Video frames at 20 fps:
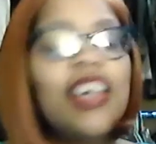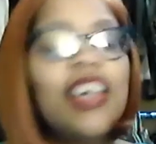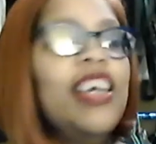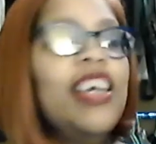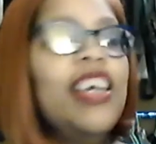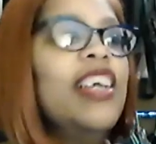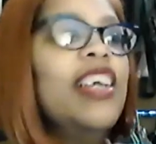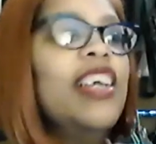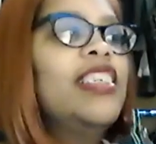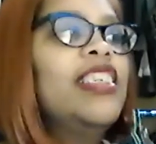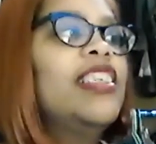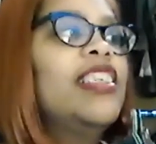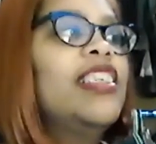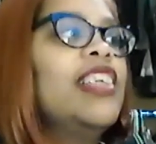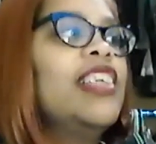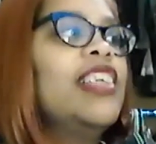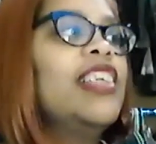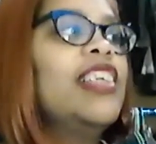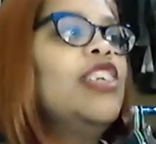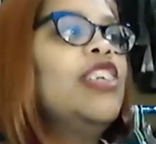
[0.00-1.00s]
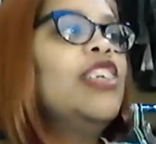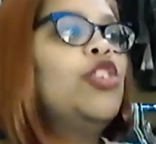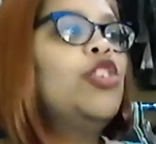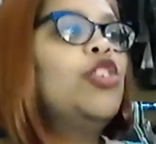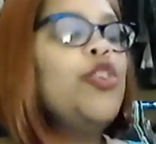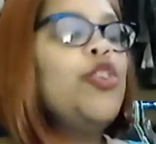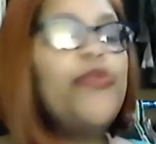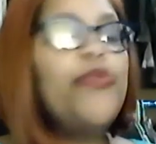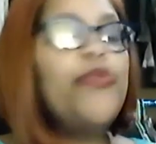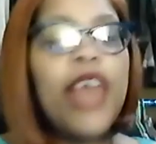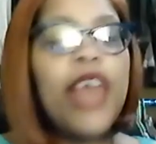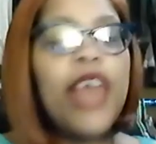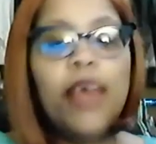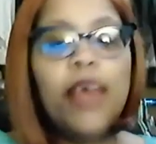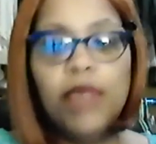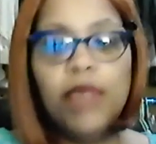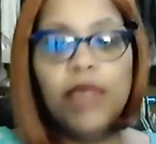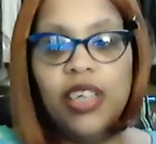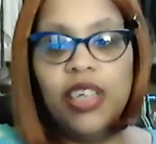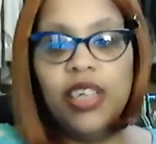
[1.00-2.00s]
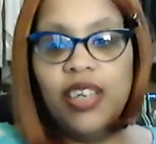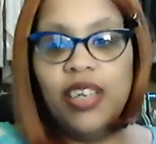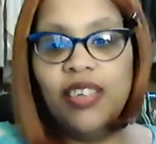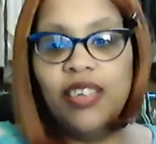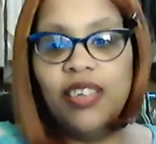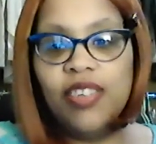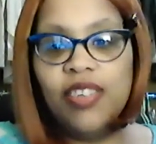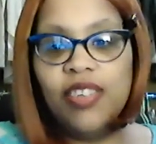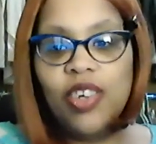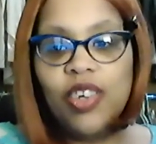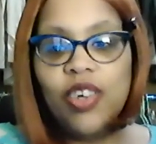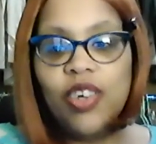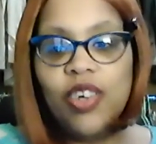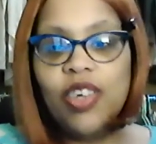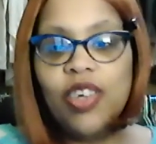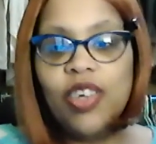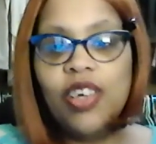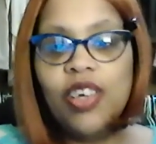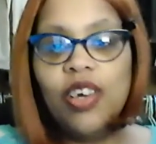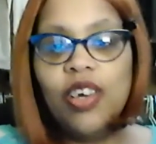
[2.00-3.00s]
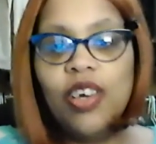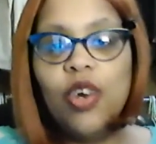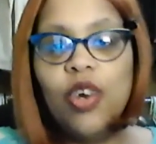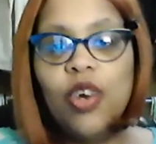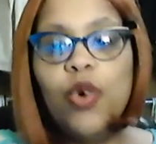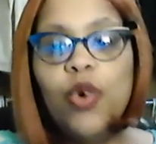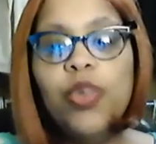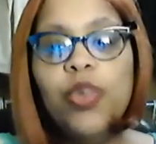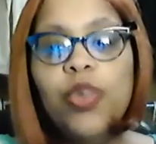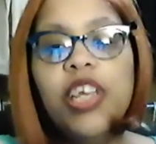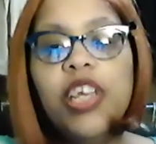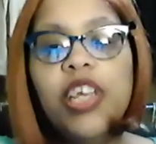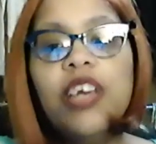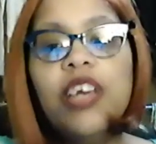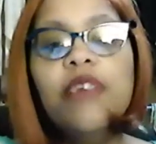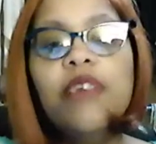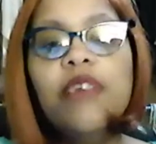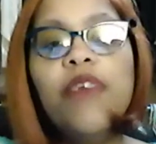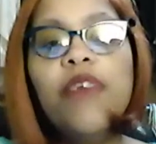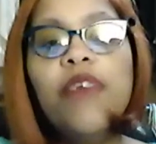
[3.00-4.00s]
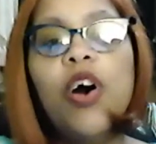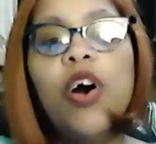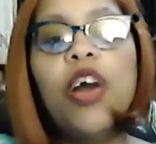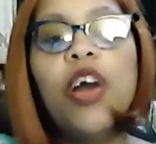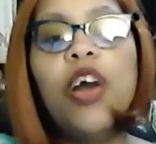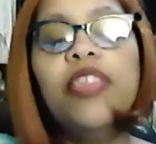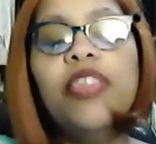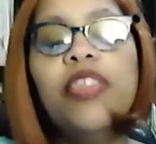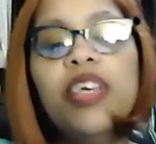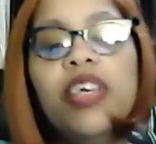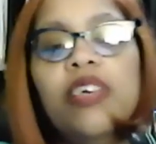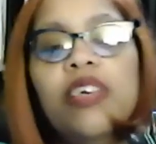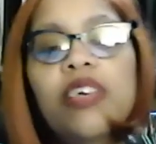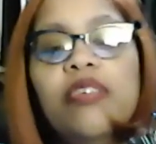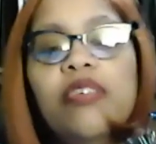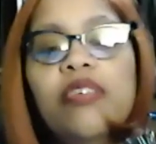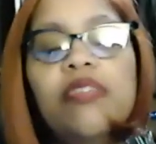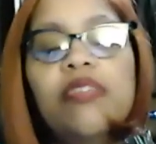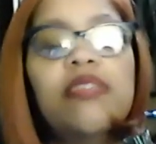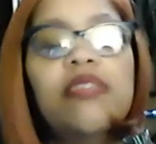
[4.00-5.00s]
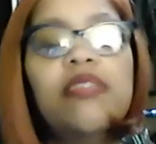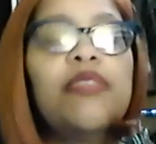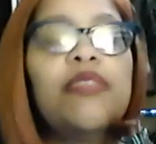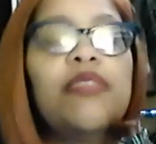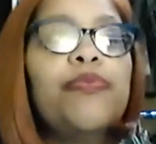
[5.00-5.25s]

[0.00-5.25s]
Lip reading: It's two families who live on these,